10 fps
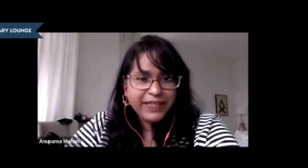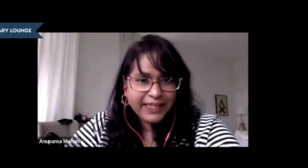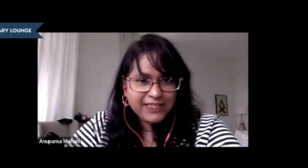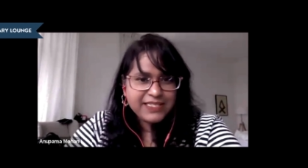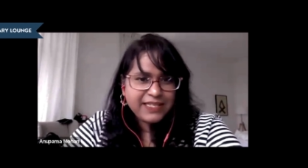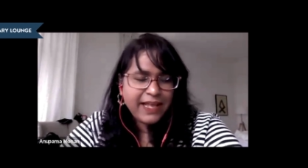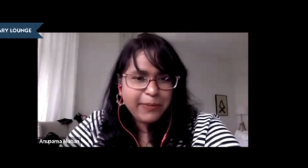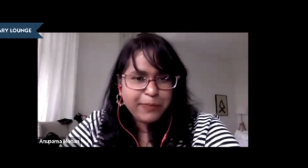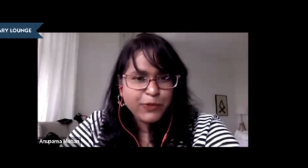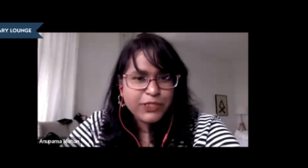that'll
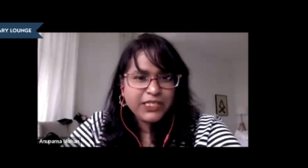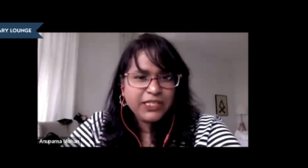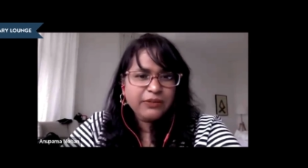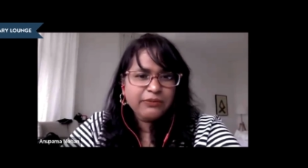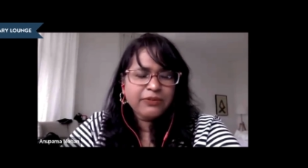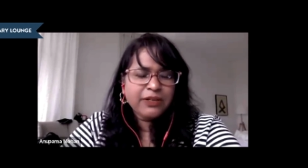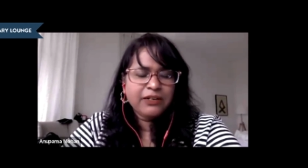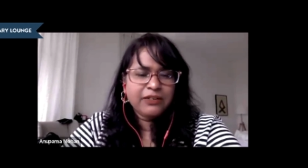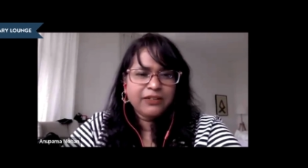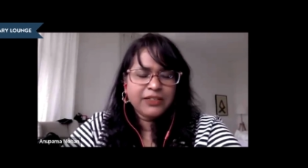help you see
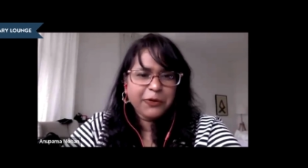uh,